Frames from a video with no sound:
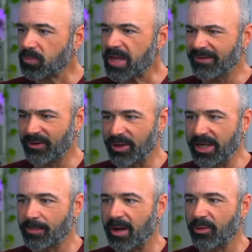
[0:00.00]
If you think
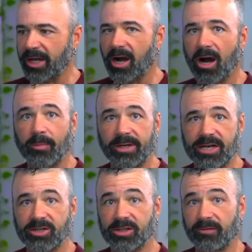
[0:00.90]
about the
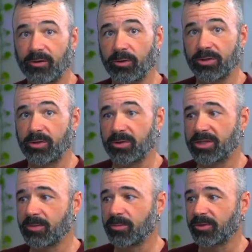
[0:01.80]
combination of those two
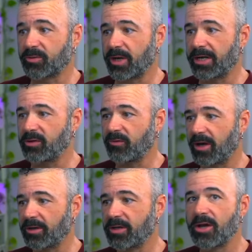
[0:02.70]
symbols, right? You've
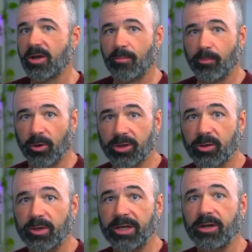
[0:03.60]
got
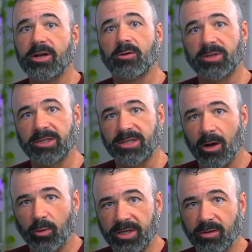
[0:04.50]
Mercury, which is how
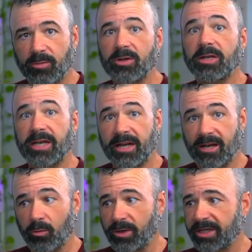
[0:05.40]
we communicate,
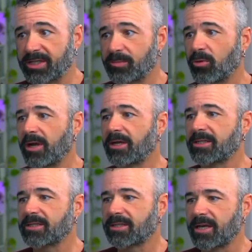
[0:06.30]
how we
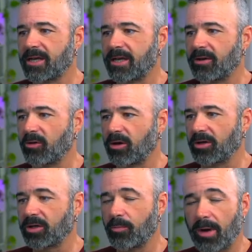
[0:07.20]
express,
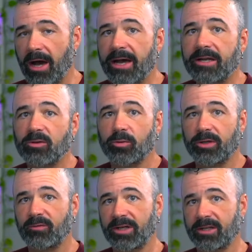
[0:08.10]
combined
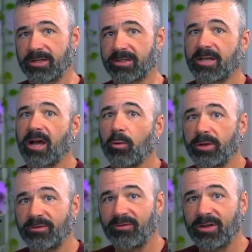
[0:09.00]
with Venus, how we
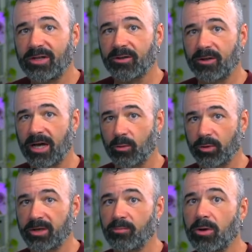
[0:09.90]
feel, how we
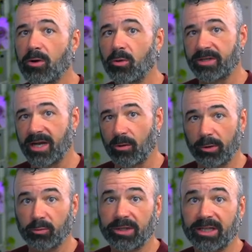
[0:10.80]
emote, how we
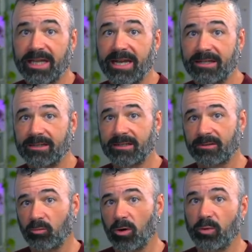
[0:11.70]
relate,
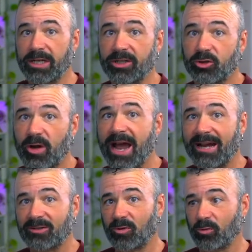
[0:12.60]
what we
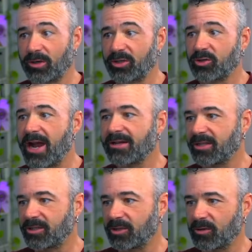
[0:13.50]
attract, what we're
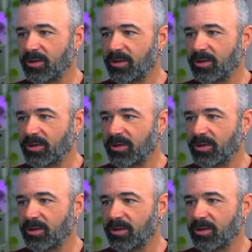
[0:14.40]
attracted to.